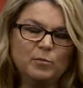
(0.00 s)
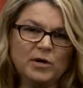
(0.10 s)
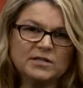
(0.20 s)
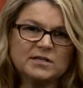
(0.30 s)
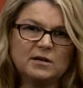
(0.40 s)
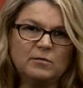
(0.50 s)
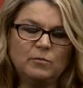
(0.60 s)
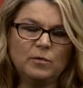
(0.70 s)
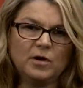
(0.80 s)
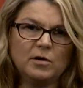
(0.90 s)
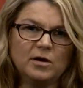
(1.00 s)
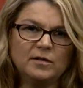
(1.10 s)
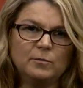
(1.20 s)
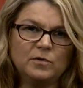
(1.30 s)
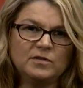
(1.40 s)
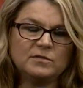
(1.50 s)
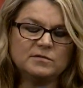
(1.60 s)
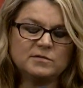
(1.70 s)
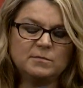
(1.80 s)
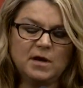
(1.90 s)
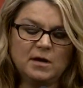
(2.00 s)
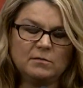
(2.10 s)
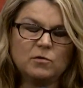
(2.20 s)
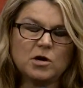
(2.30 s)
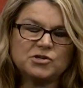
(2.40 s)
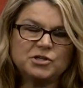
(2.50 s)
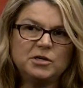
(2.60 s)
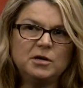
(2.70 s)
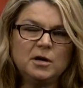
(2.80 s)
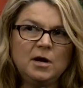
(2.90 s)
Brett said, regarding with caution.